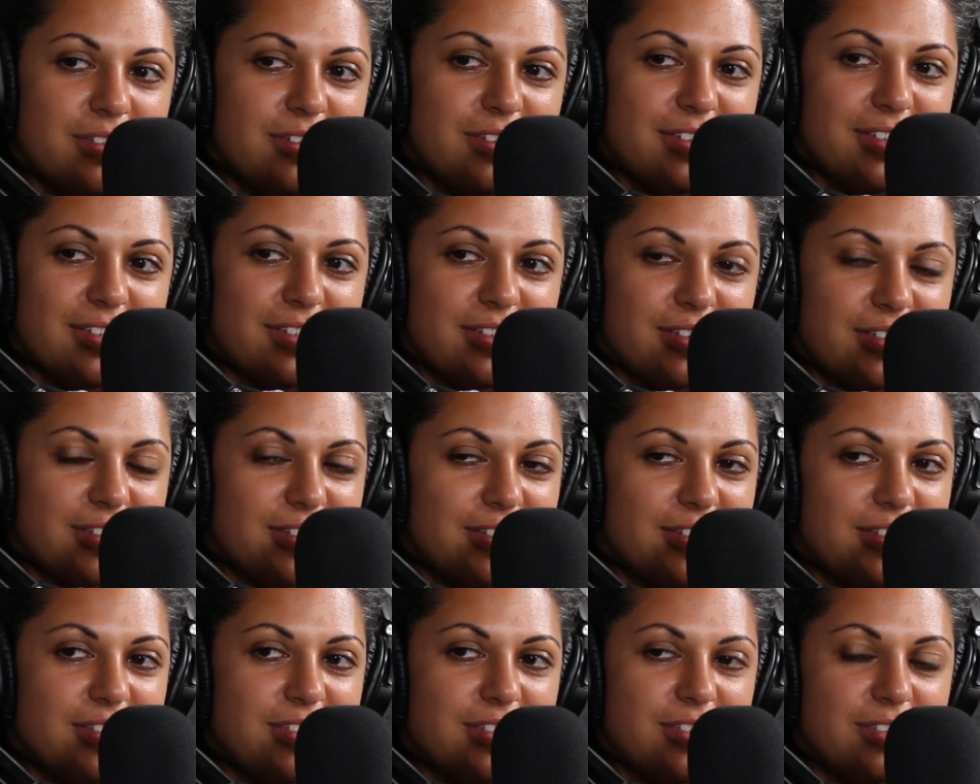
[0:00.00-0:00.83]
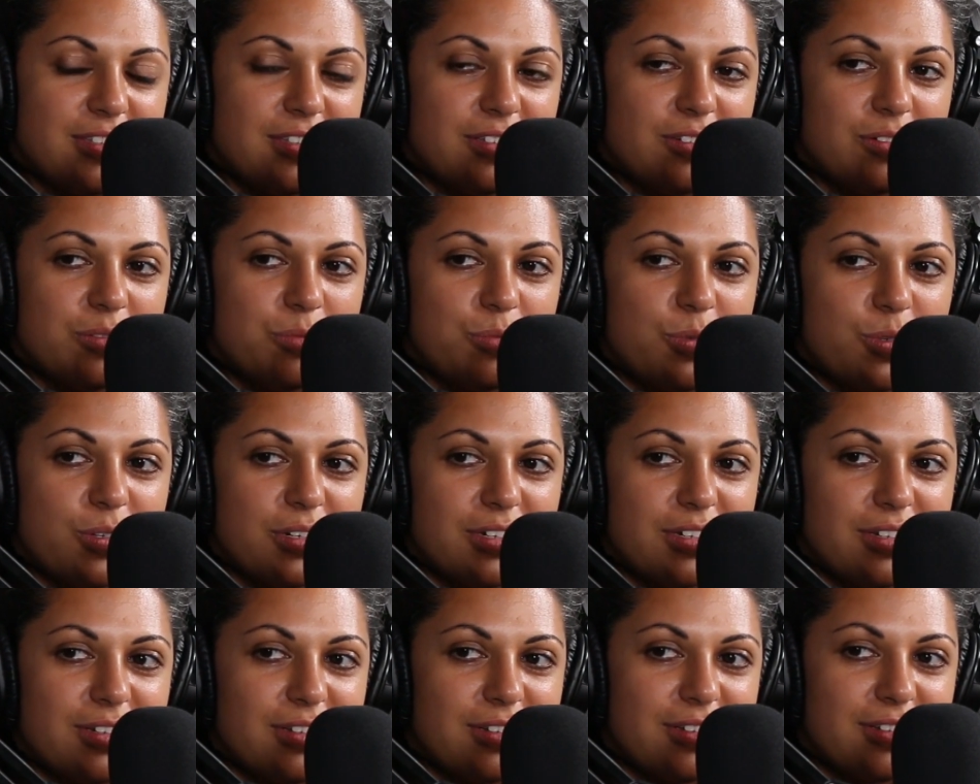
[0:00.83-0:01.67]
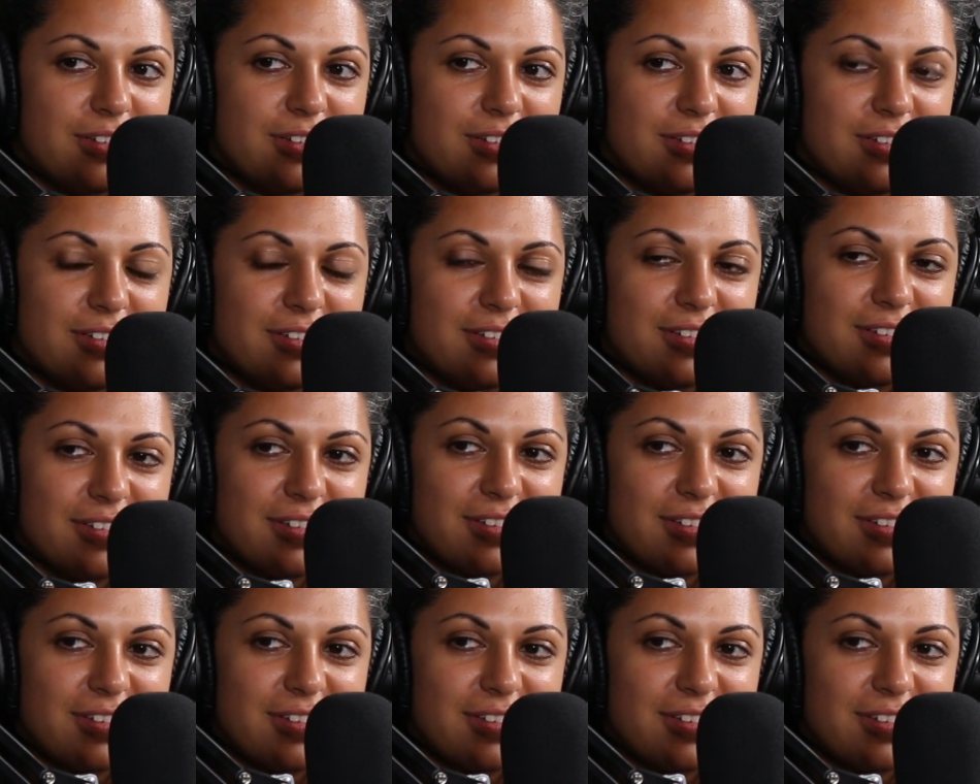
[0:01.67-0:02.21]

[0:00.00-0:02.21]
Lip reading: And so important. It's sort of a fine